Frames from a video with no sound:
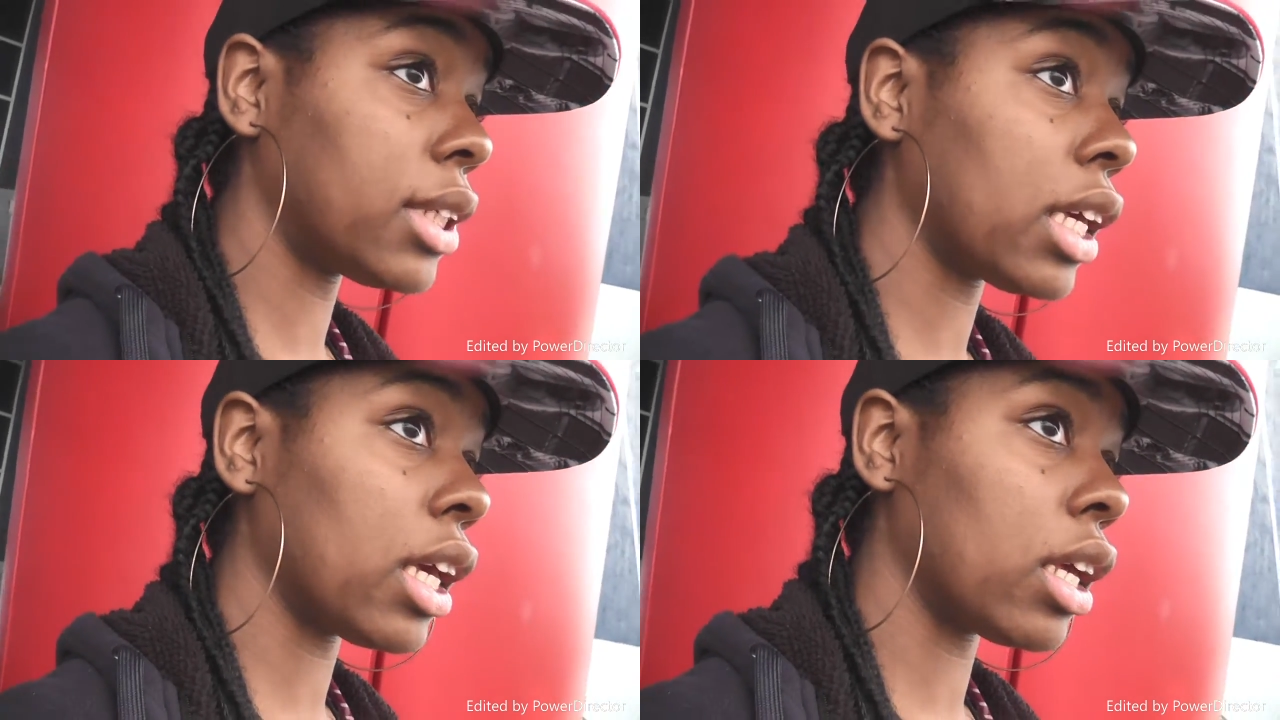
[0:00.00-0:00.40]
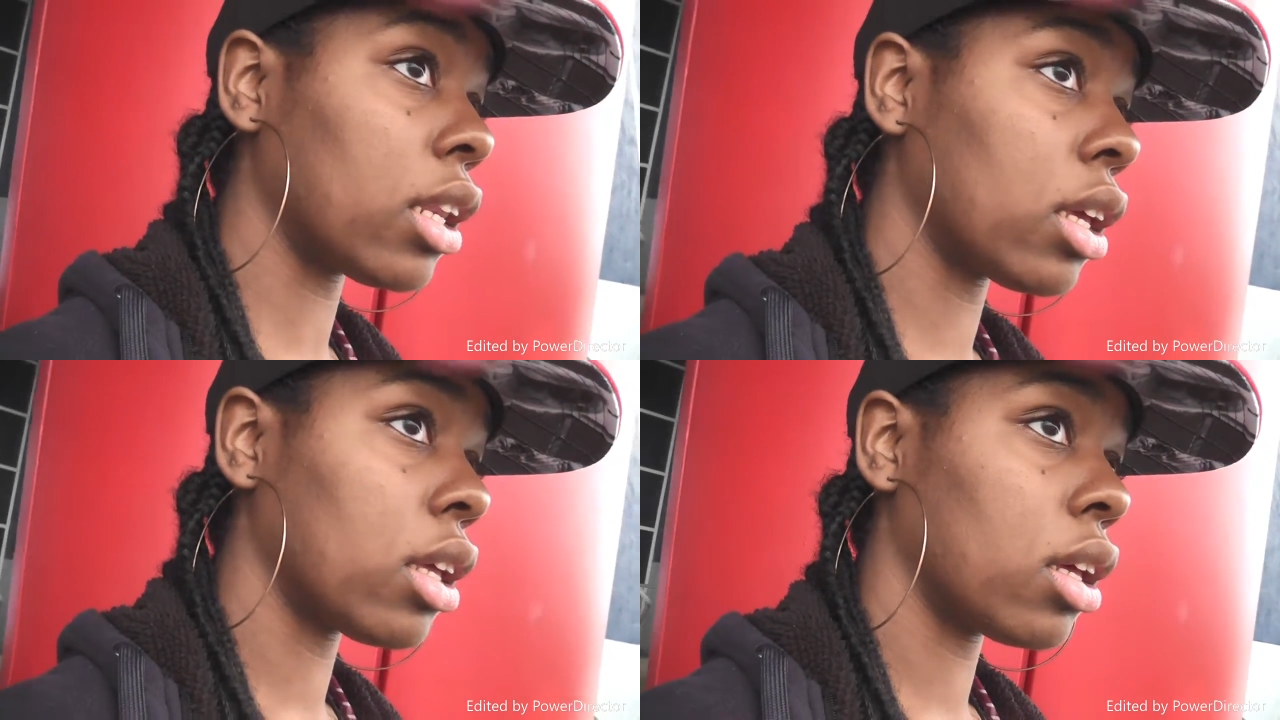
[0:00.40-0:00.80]
I'm
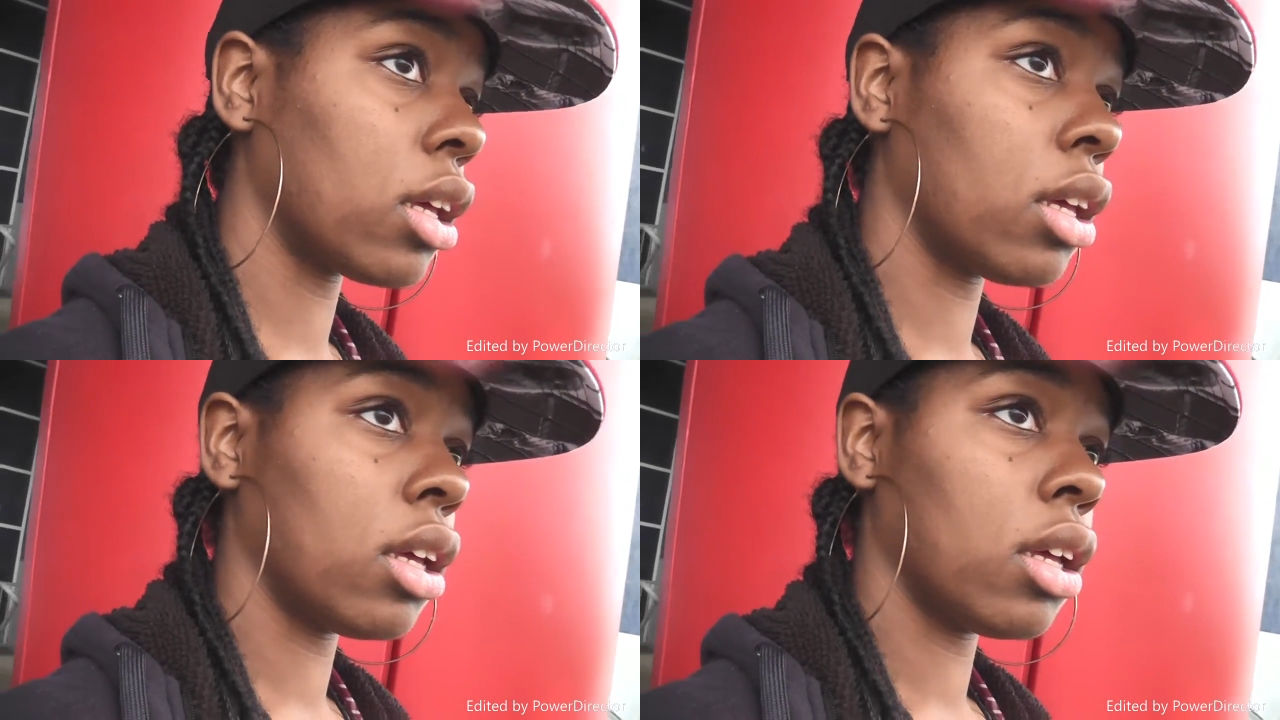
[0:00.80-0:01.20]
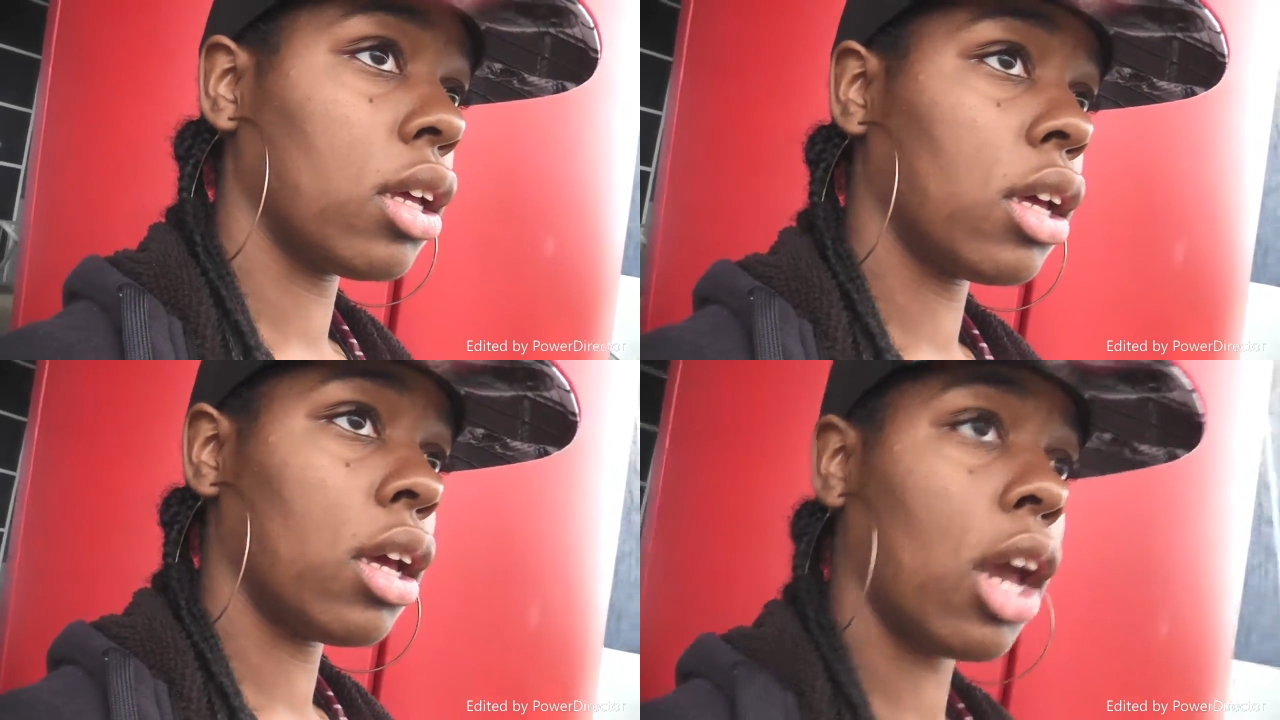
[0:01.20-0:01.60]
saying. No,
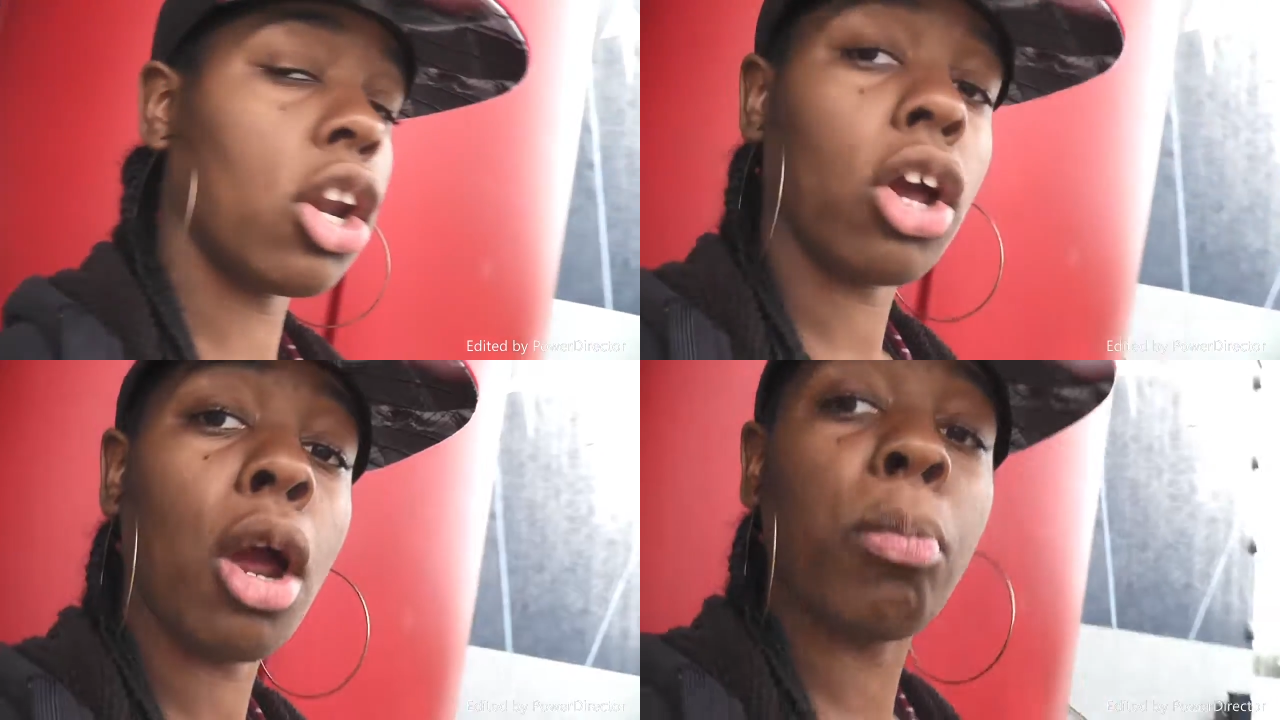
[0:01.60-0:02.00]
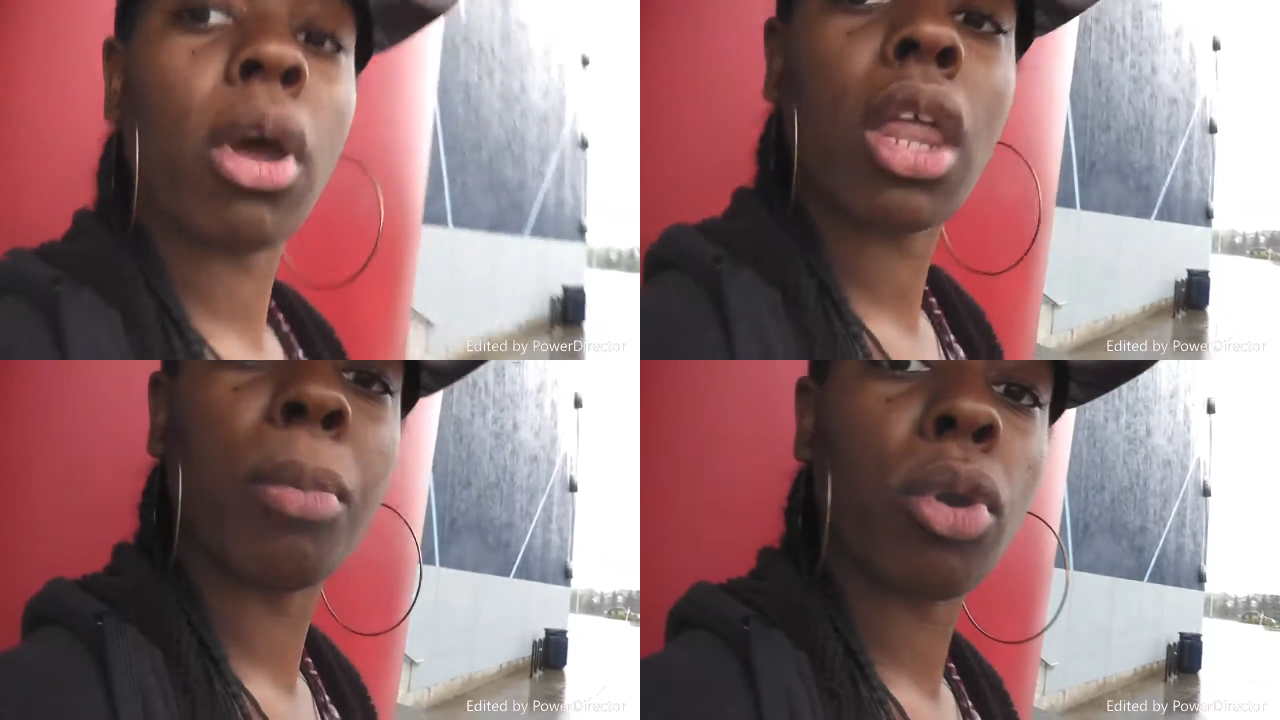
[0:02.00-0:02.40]
but why? And her
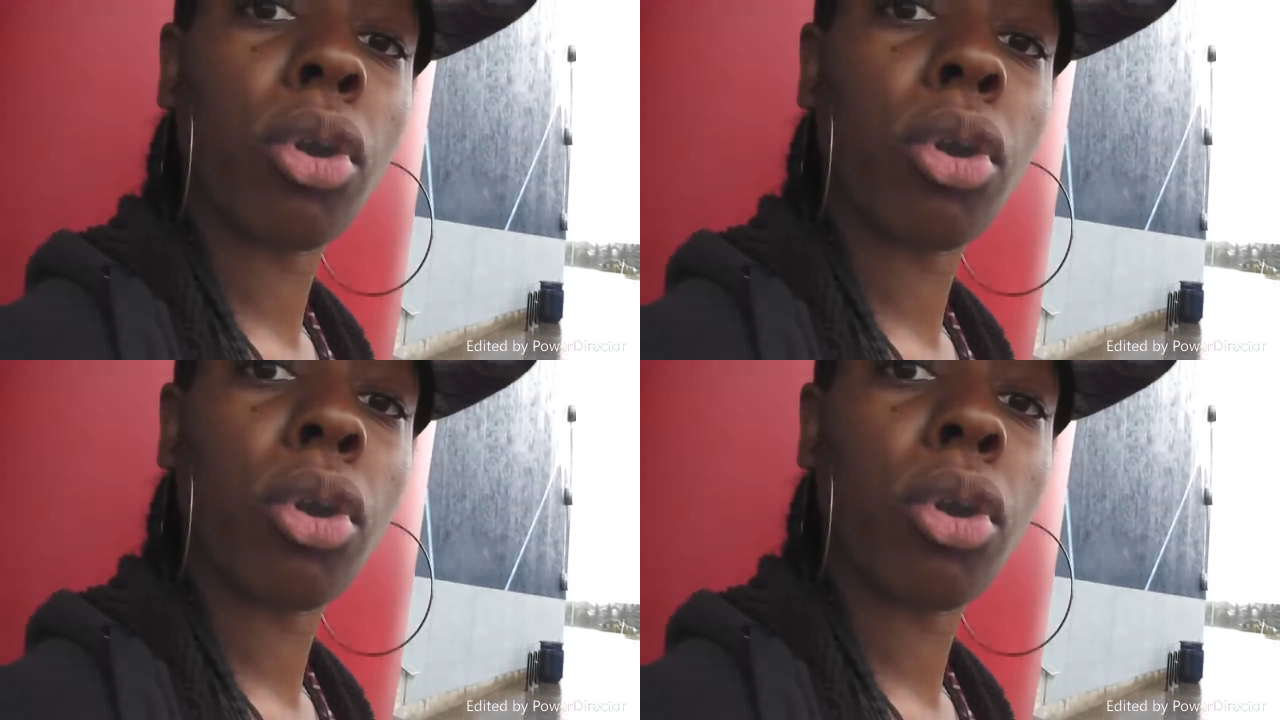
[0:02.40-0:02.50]
umbrella